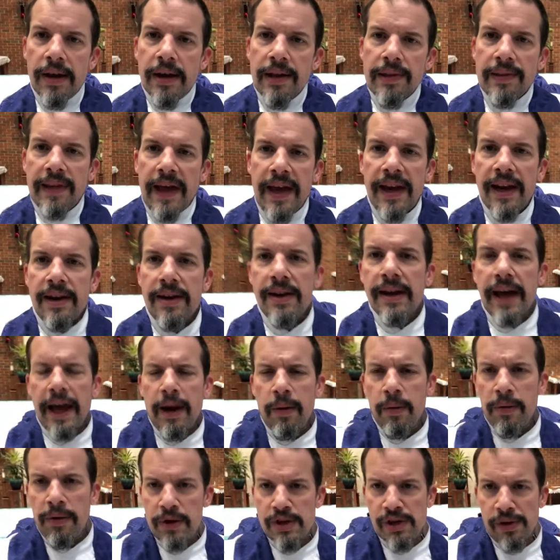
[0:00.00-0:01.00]
late at night
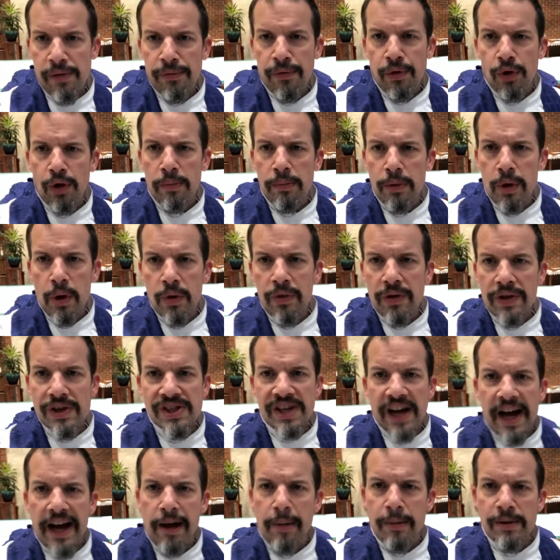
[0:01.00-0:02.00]
when there's a full moon, the
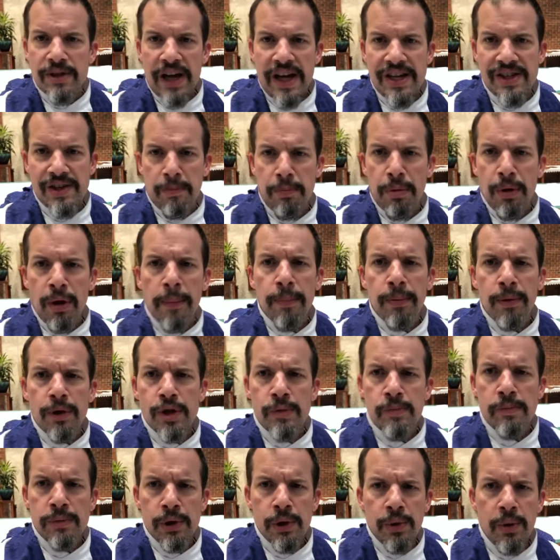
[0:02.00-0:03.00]
sky almost has a purplish
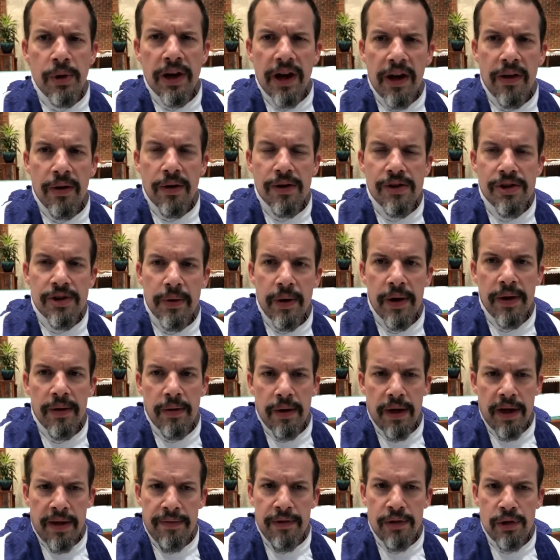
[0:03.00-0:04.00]
blue color to it
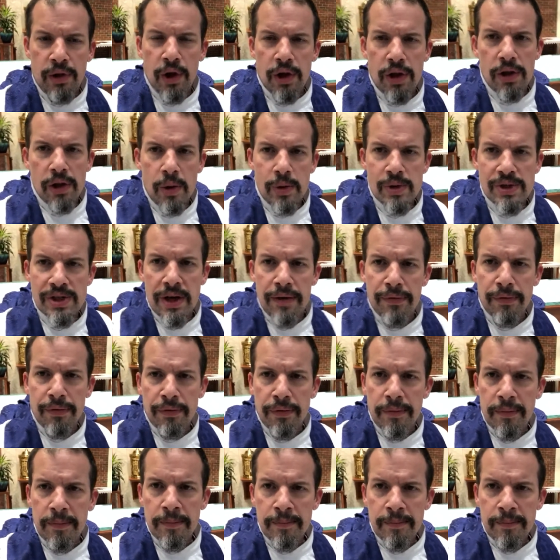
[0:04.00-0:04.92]
if you look close enough,